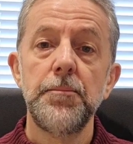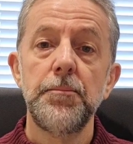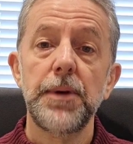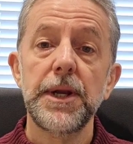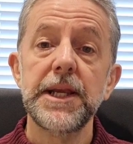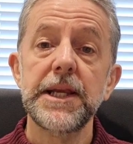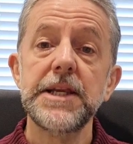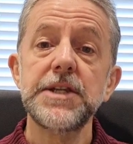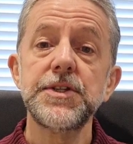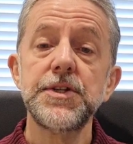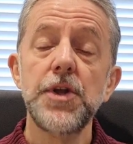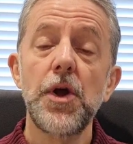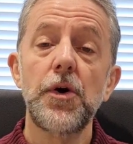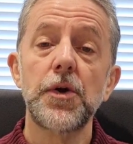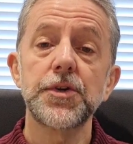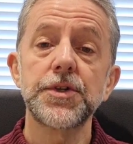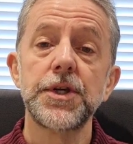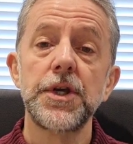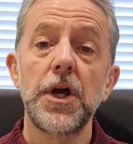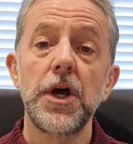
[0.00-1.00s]
but it is
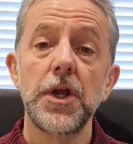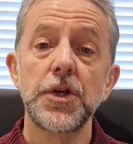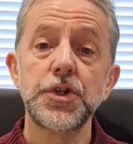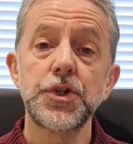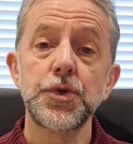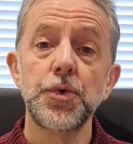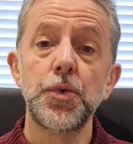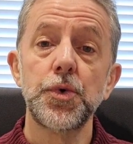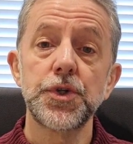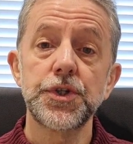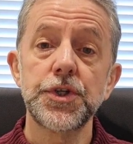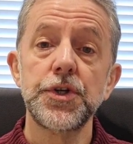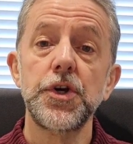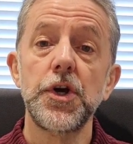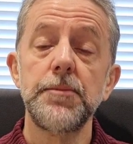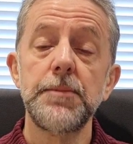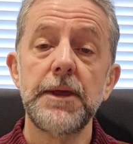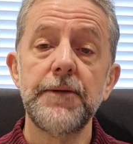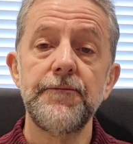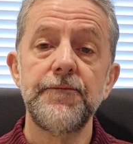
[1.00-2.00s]
not a
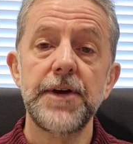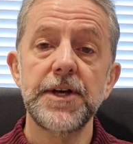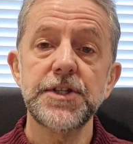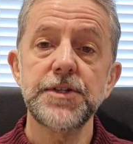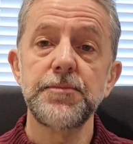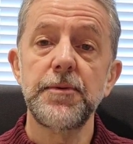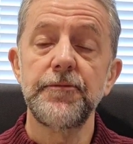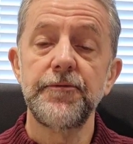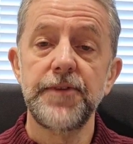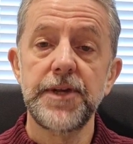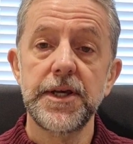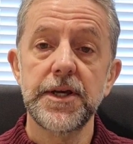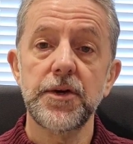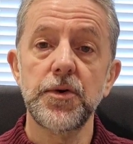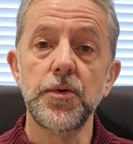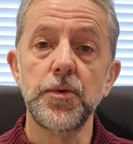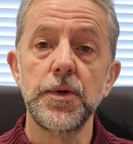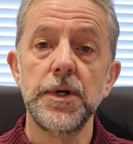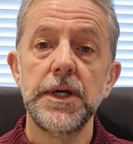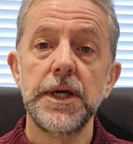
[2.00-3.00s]
short-term investment
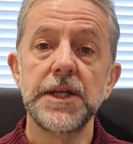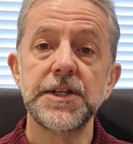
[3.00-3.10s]
vehicle.